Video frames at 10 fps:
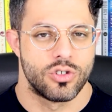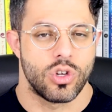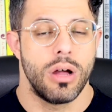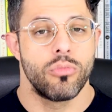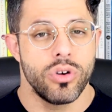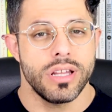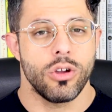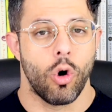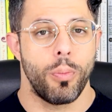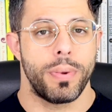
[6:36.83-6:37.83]
So I'm
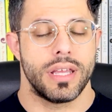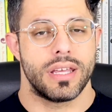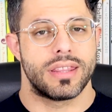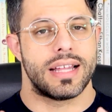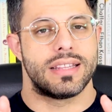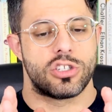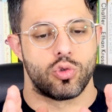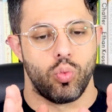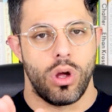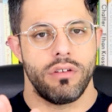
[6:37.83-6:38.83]
really hoping that
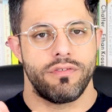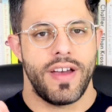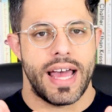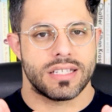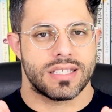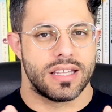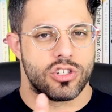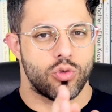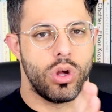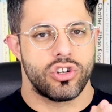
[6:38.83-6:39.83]
this one fast and
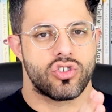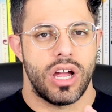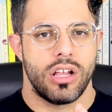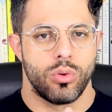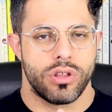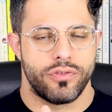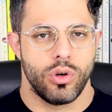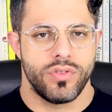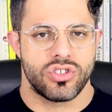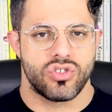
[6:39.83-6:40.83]
this one trial with a
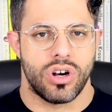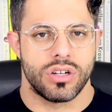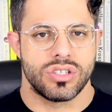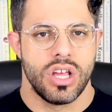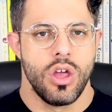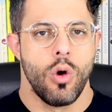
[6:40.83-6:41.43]
few of these drugs